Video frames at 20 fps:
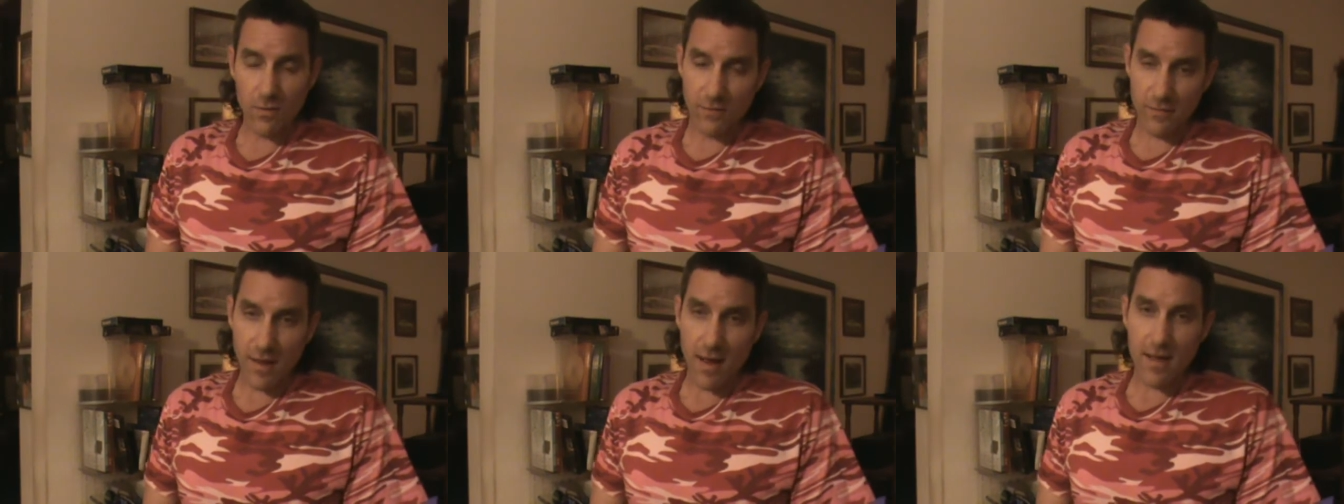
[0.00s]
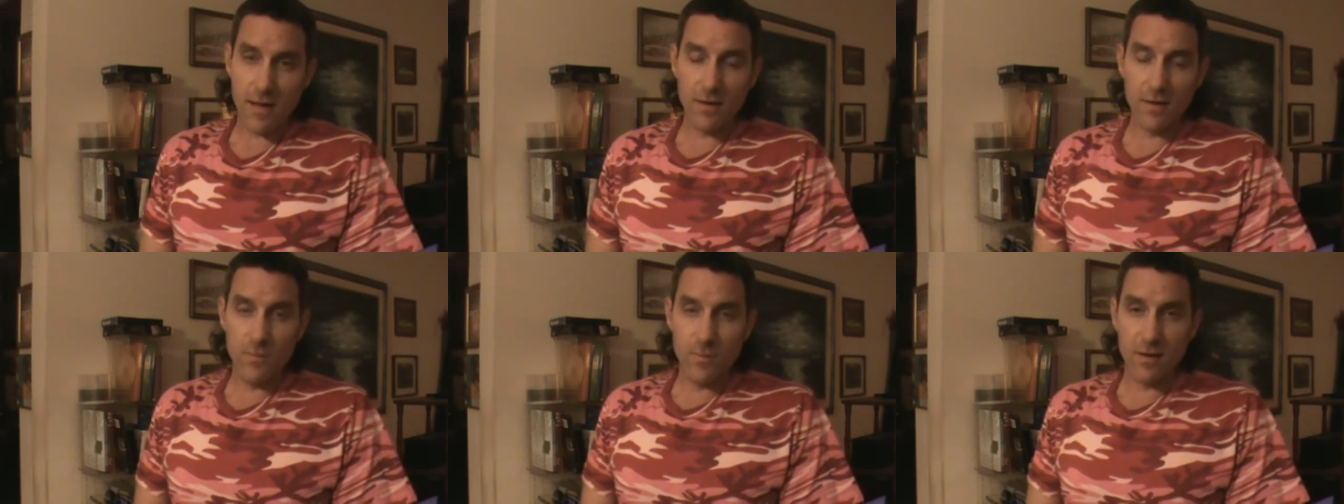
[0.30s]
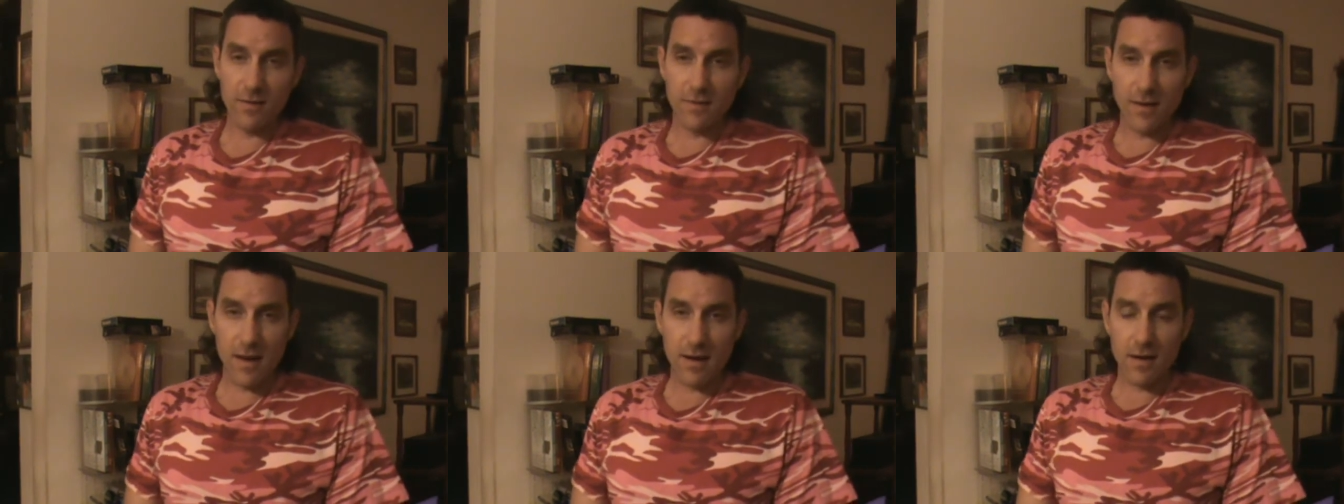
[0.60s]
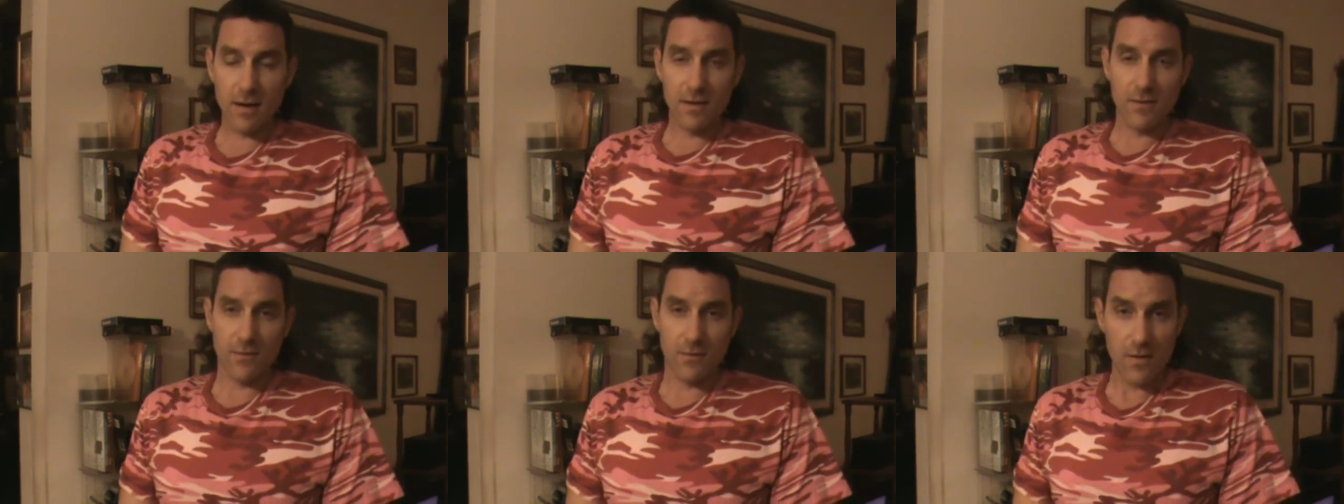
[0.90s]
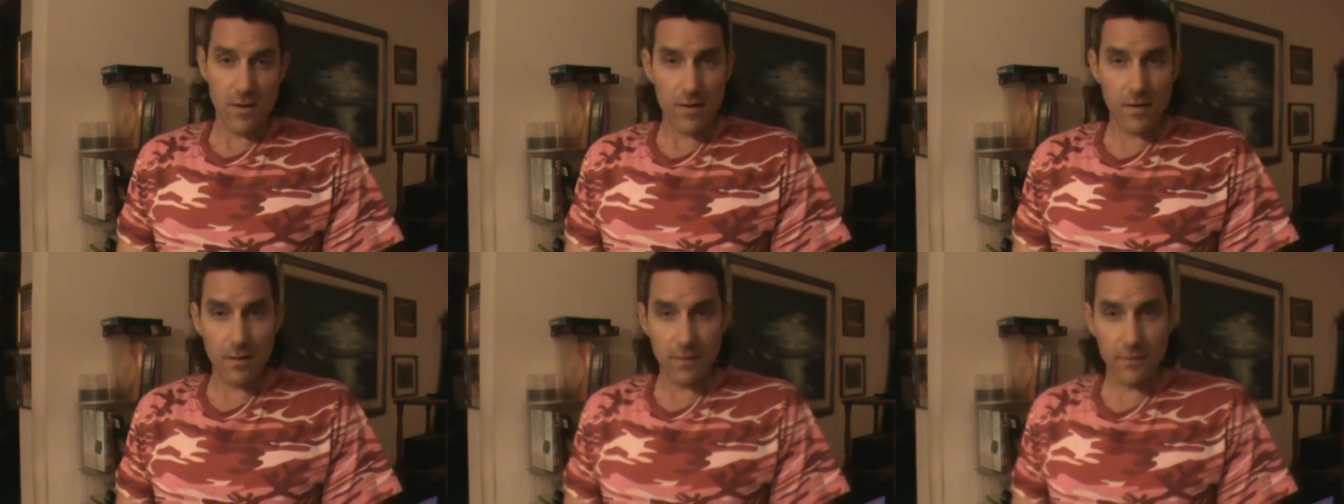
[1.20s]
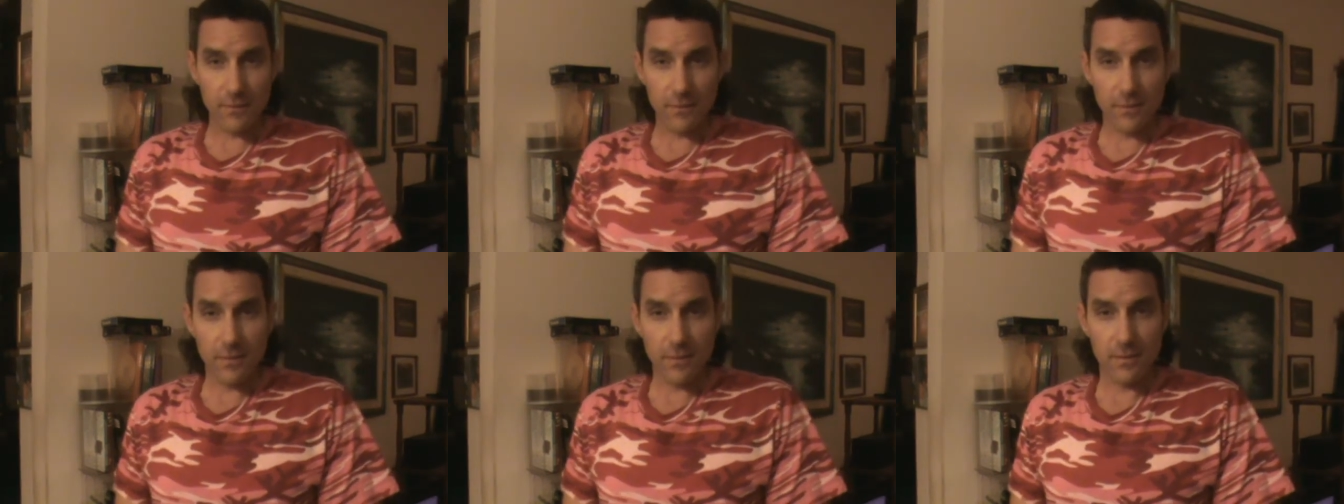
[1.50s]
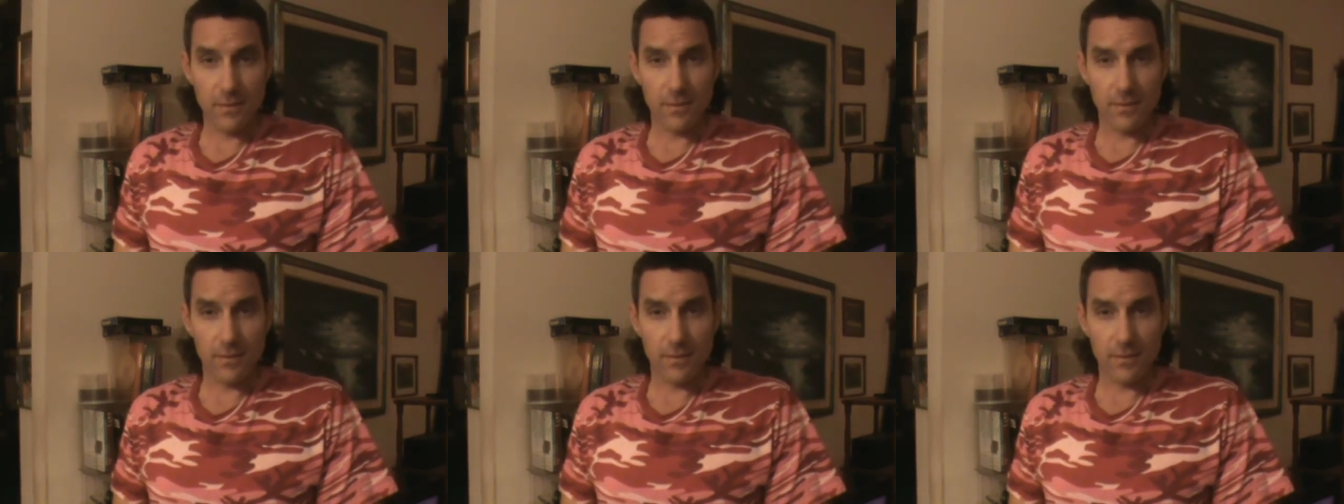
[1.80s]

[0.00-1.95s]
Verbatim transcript: child to be taking drugs?